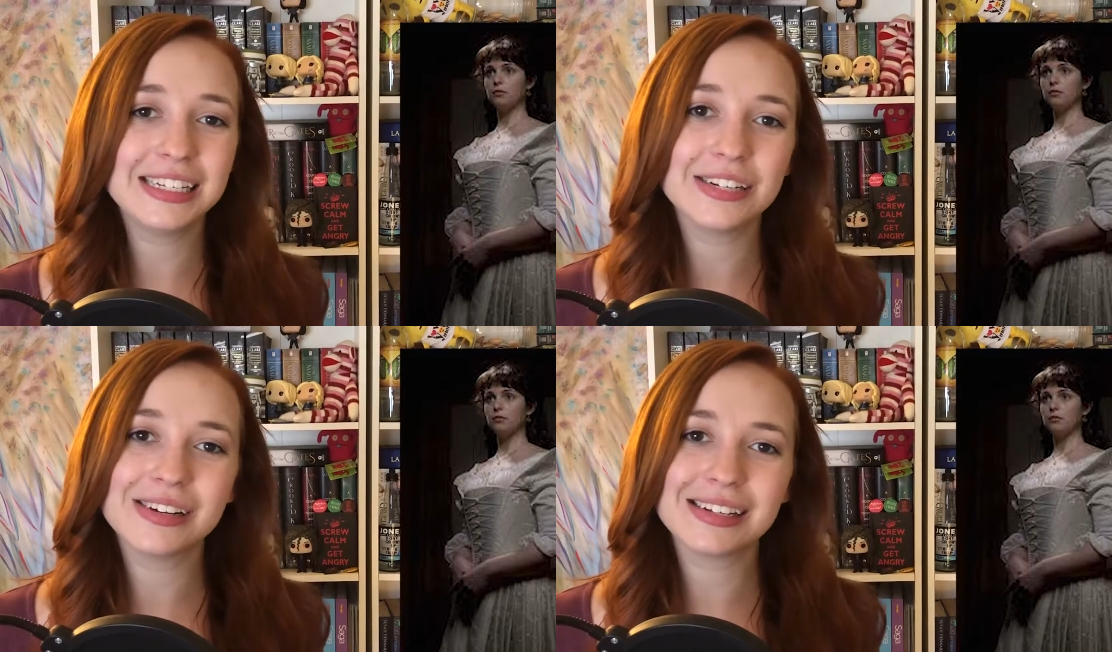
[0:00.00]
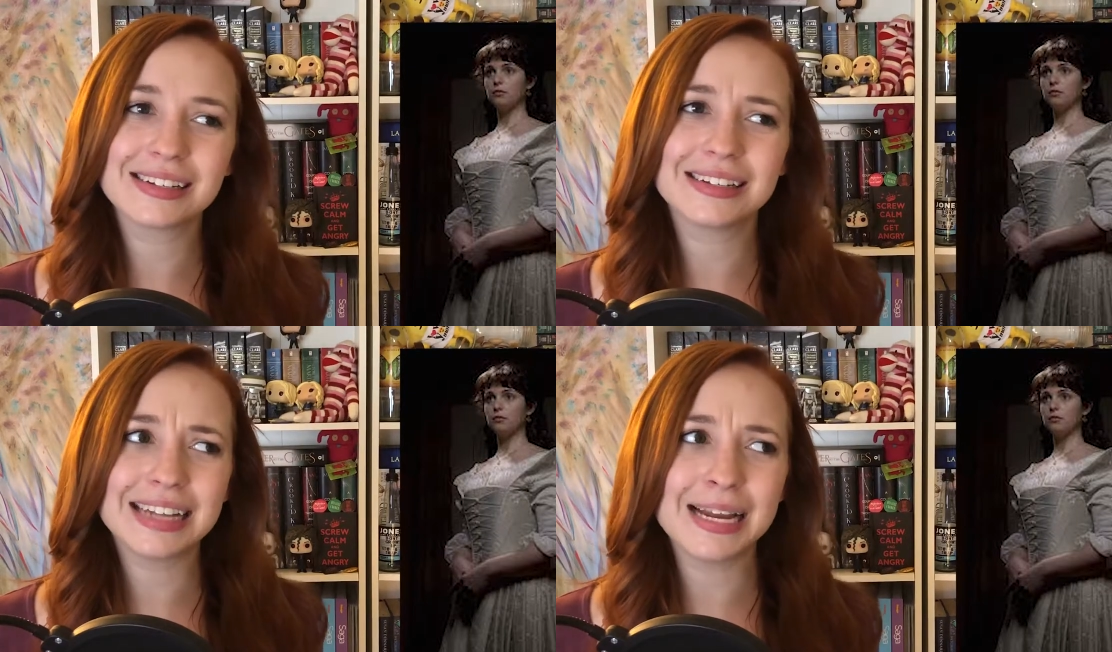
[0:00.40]
Speaker 1: series
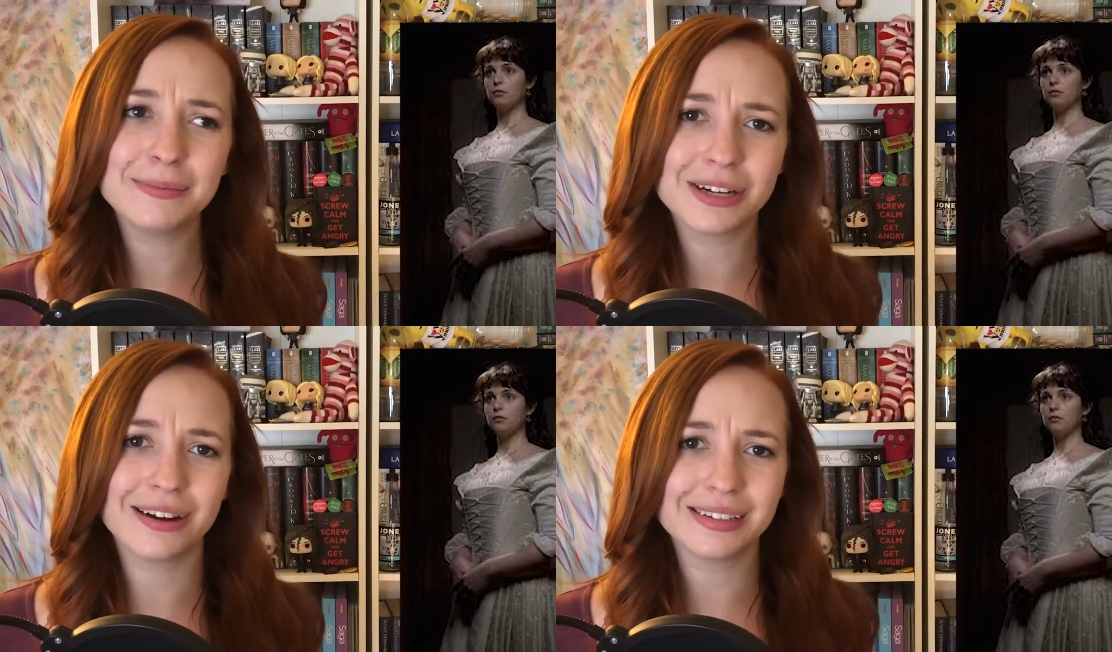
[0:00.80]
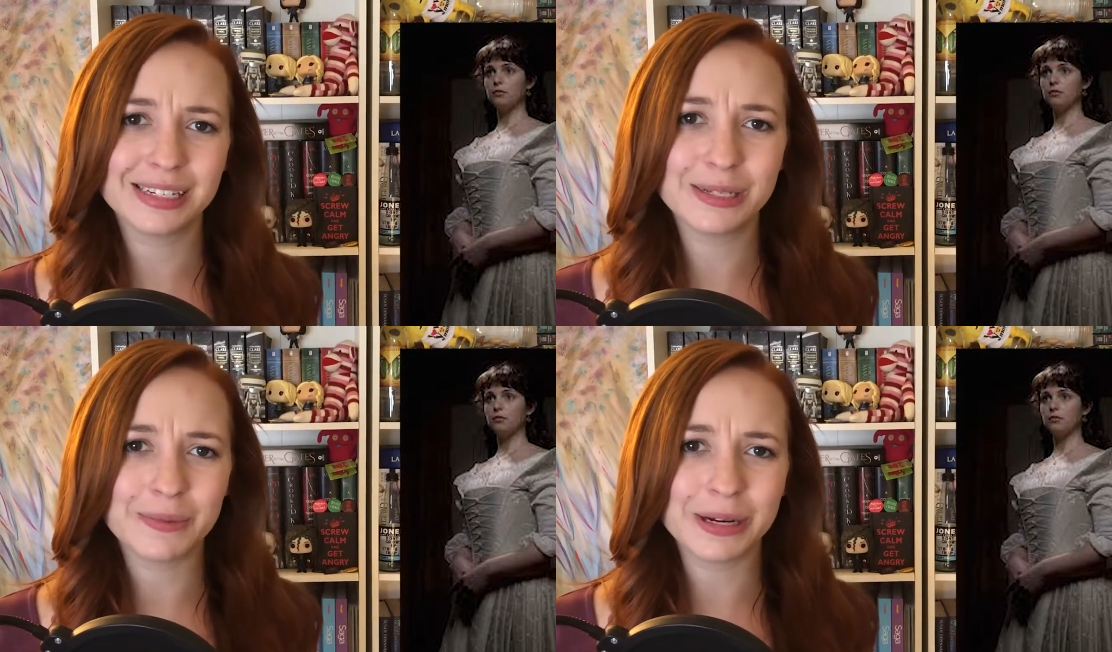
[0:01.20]
claimed
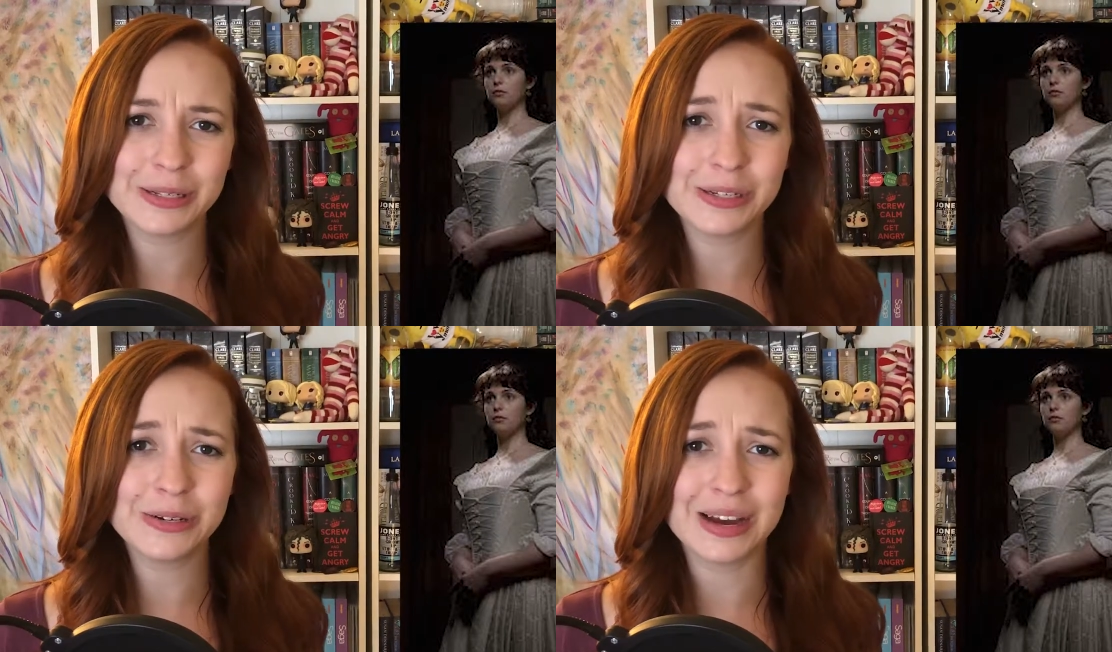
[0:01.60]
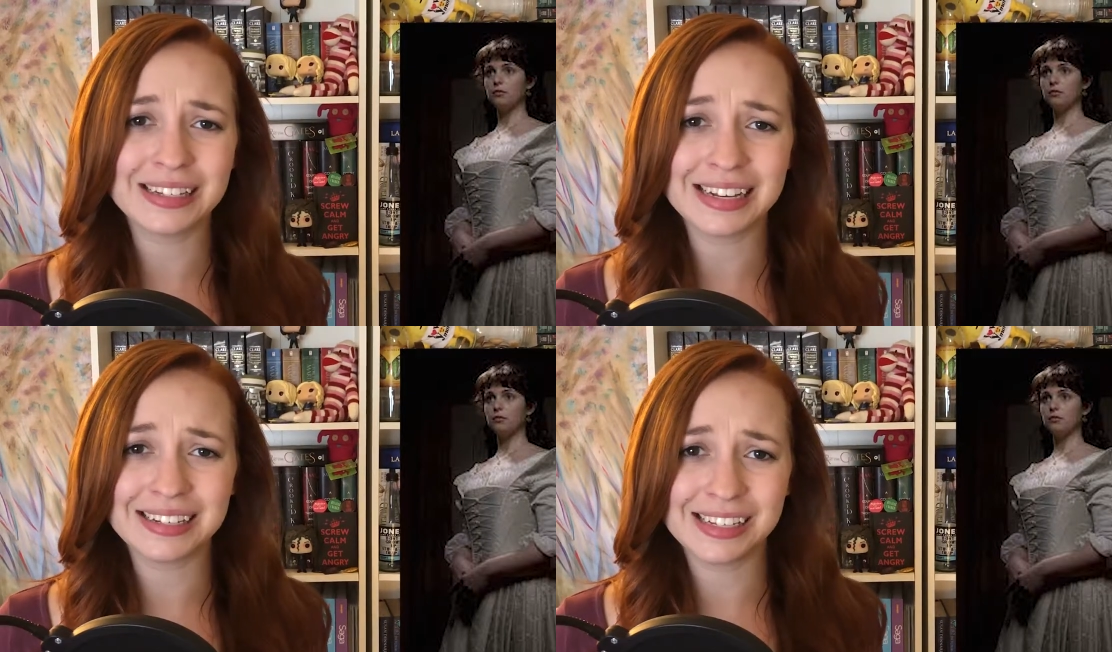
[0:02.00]
Constance Bonacieux as
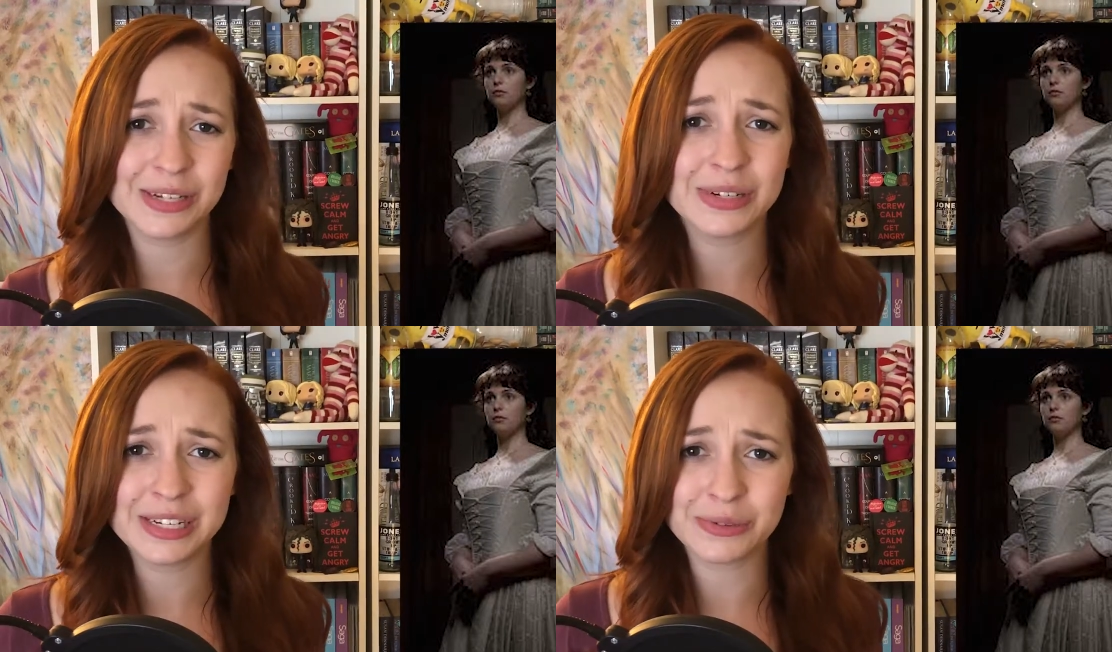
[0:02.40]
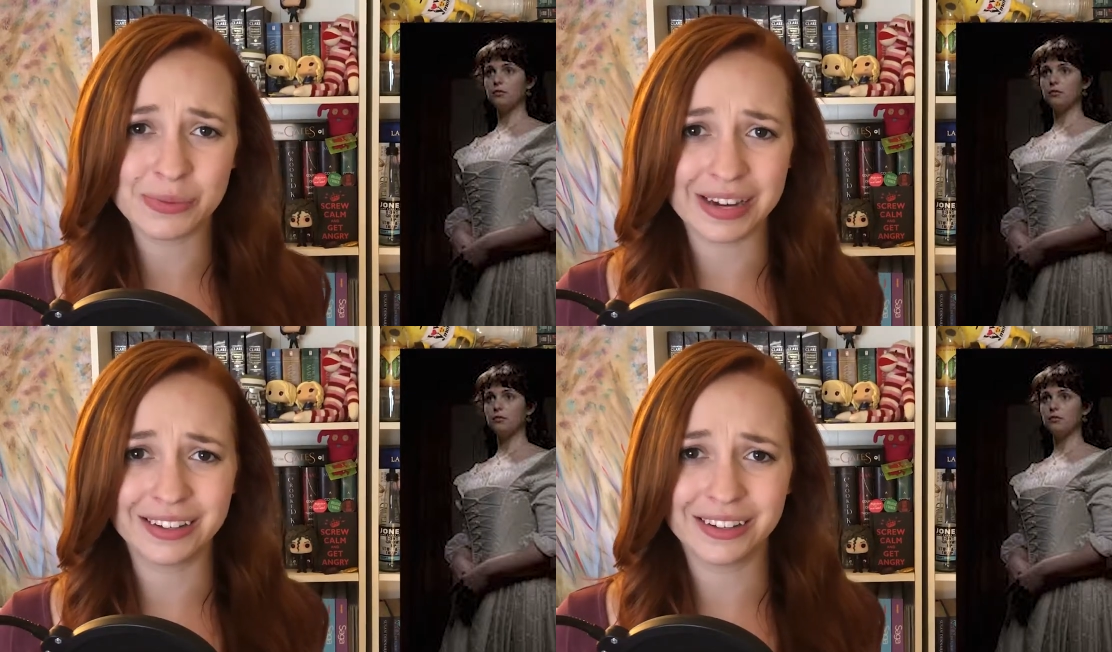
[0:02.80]
a series
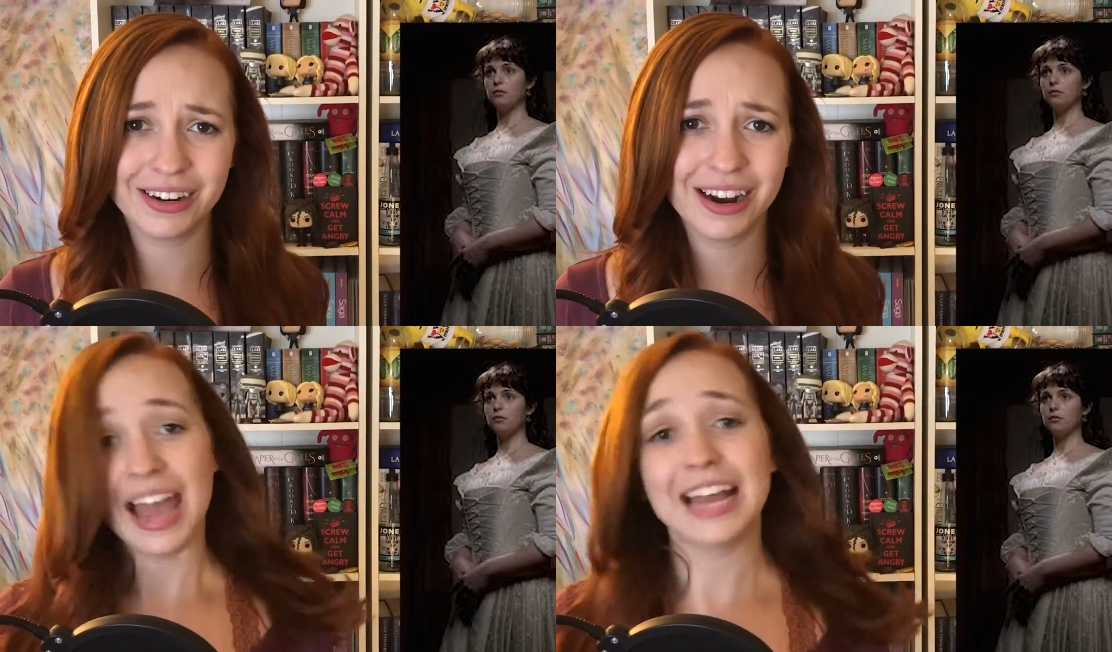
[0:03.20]
regular,